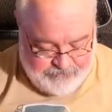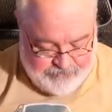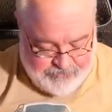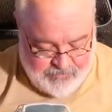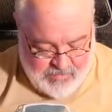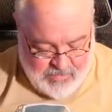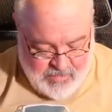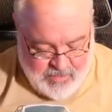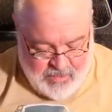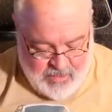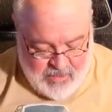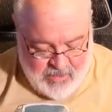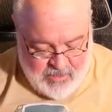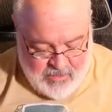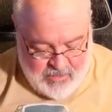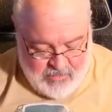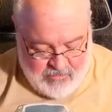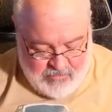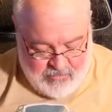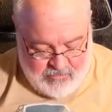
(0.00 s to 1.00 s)

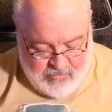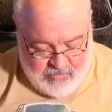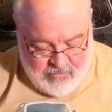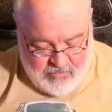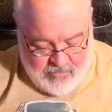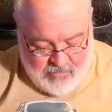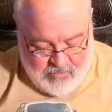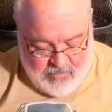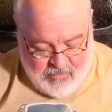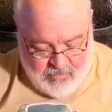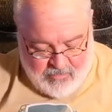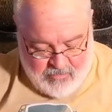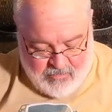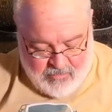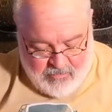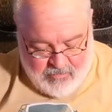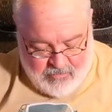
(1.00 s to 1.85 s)
Nothing is said.